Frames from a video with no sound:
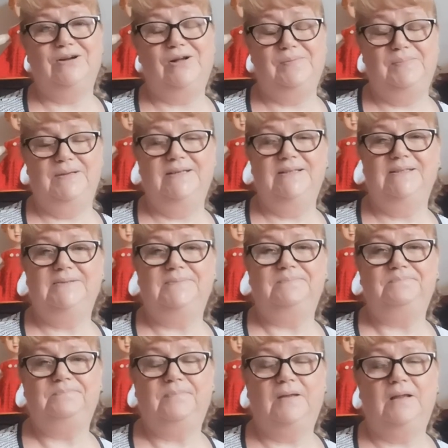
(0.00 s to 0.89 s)
diamond
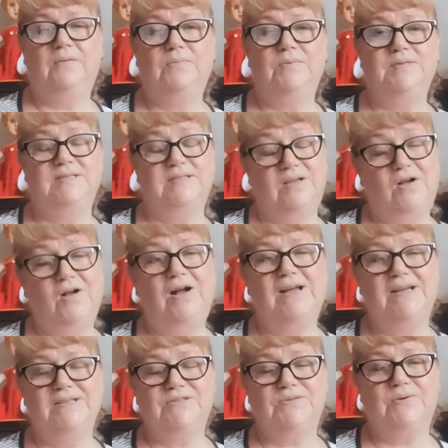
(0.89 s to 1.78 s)
was the
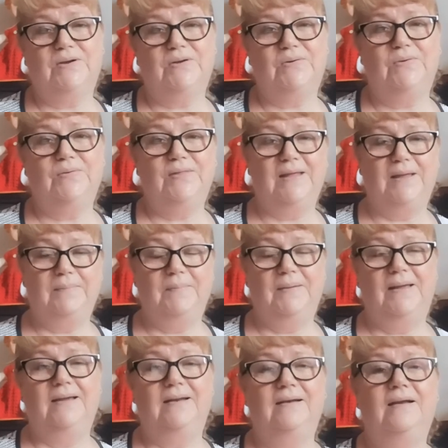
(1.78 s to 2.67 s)
highest record they
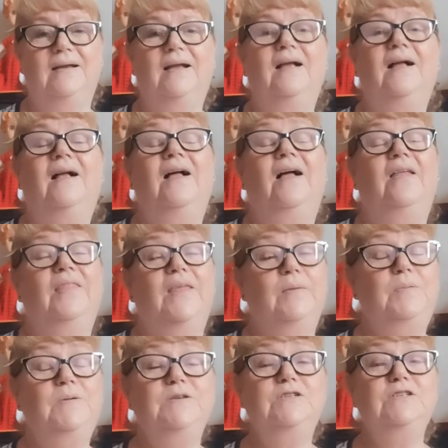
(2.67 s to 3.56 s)
made.
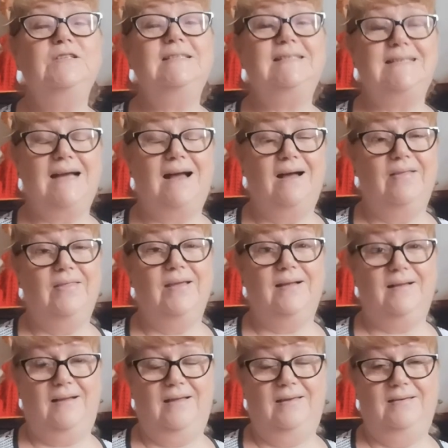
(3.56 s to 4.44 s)
They produced other
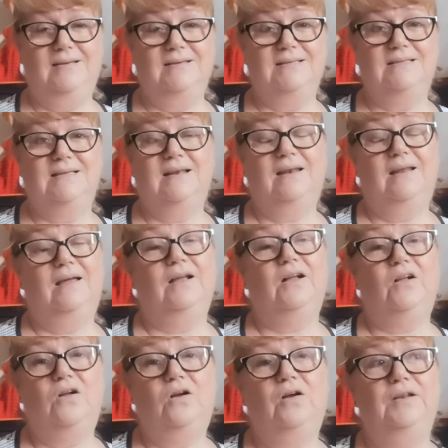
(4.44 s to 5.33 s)
colors
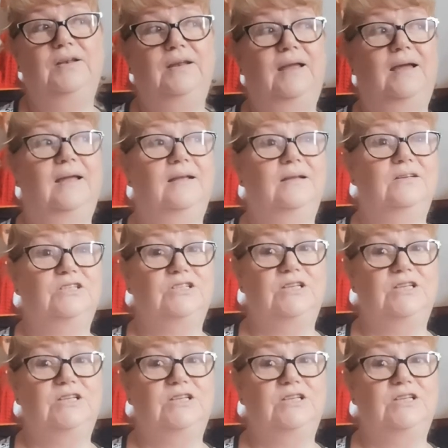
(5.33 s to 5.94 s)
like cognac,